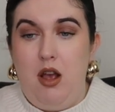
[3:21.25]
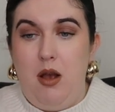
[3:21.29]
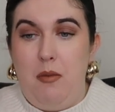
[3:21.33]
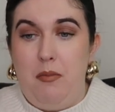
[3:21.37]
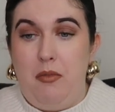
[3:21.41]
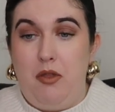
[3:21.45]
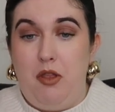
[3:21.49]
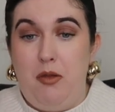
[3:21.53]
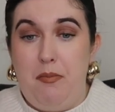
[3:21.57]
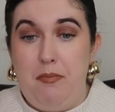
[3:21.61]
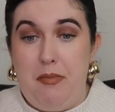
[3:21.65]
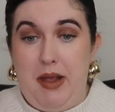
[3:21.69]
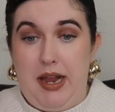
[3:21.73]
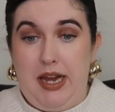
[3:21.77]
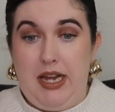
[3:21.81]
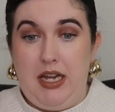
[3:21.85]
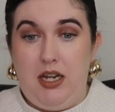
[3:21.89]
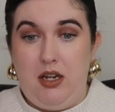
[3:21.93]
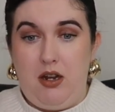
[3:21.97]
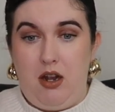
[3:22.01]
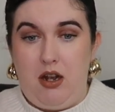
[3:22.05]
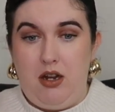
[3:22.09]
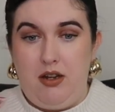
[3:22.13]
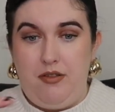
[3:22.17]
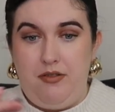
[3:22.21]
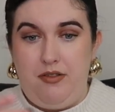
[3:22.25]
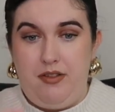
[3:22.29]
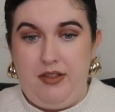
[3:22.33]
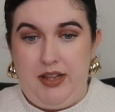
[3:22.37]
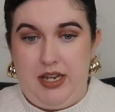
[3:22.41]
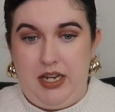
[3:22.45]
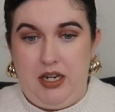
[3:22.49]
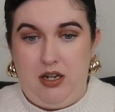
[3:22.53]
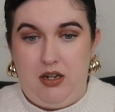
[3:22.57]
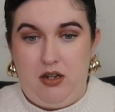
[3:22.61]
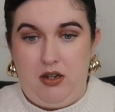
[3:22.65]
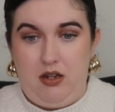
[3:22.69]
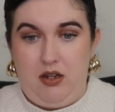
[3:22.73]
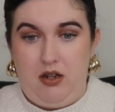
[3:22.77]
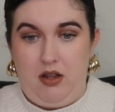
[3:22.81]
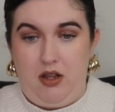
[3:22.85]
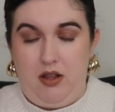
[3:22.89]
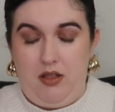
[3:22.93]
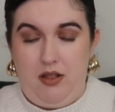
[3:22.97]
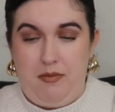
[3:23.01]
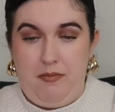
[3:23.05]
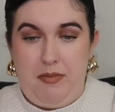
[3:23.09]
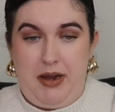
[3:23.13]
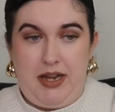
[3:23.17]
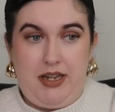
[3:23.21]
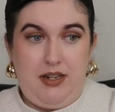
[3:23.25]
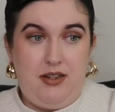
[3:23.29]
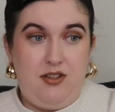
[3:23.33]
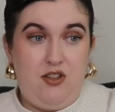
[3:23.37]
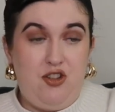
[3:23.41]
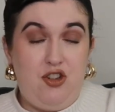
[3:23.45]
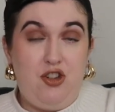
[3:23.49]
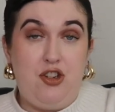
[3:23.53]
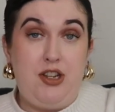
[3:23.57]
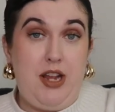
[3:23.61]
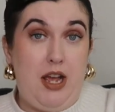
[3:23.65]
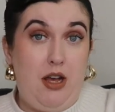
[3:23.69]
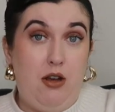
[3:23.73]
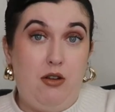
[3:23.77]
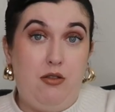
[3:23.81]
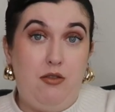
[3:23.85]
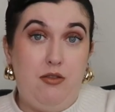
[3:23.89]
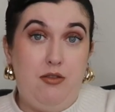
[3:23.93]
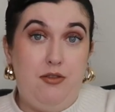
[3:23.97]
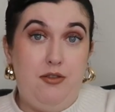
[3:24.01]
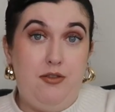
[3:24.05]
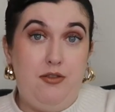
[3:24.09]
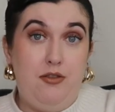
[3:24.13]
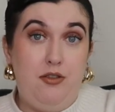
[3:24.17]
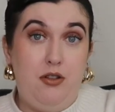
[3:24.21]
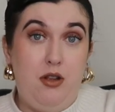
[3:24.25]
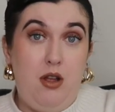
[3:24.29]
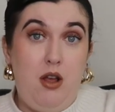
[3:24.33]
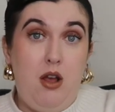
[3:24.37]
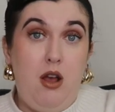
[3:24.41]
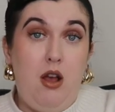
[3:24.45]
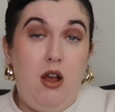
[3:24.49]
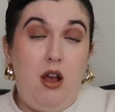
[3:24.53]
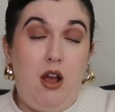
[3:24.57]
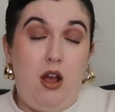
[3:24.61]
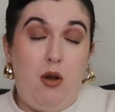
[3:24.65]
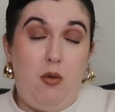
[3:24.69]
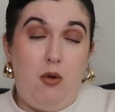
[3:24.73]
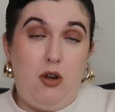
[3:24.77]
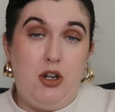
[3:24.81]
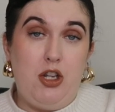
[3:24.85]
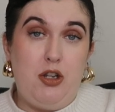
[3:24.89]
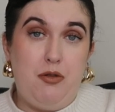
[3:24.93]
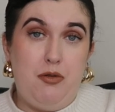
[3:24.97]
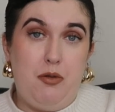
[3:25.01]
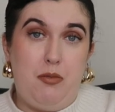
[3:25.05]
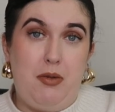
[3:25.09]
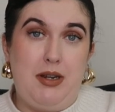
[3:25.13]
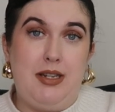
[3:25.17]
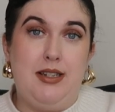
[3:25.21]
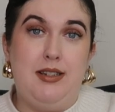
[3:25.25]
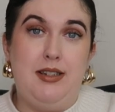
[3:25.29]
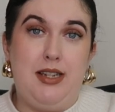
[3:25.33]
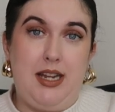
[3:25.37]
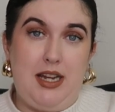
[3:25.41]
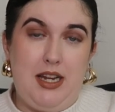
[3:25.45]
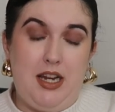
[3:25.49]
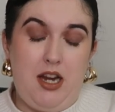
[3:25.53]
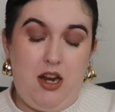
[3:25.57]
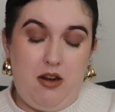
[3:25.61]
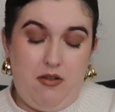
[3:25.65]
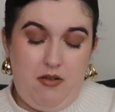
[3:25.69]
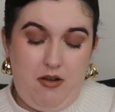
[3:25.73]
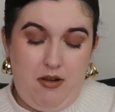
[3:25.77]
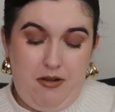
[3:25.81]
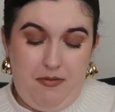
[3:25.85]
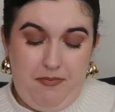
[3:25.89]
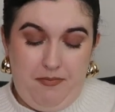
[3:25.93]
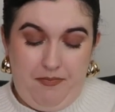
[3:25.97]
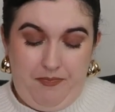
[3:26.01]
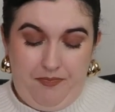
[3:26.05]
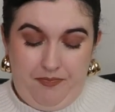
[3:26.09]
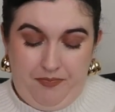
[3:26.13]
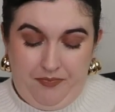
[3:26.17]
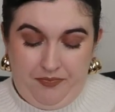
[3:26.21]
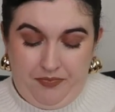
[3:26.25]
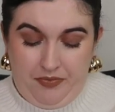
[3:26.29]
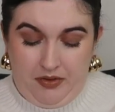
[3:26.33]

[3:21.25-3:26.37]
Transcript: but the main kind of thing, like the main shelf, I want to put my skincare on.